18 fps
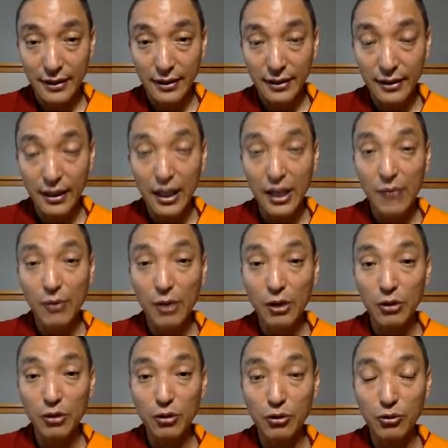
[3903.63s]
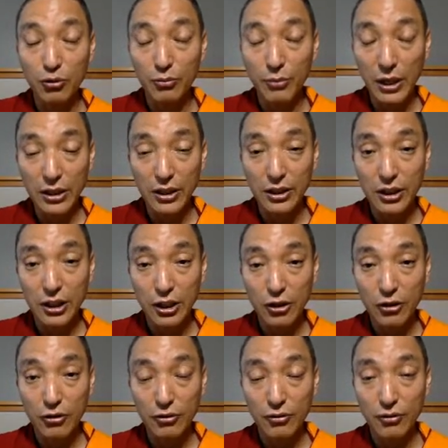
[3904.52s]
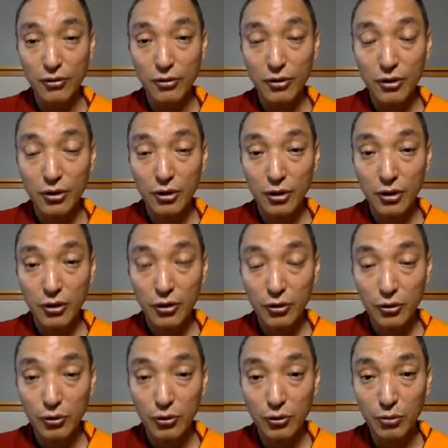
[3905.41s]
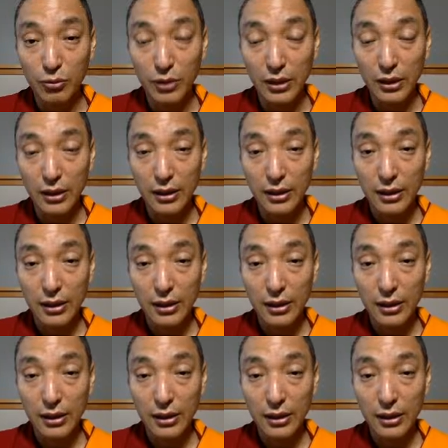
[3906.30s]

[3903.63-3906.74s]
Then when you do meditation, you will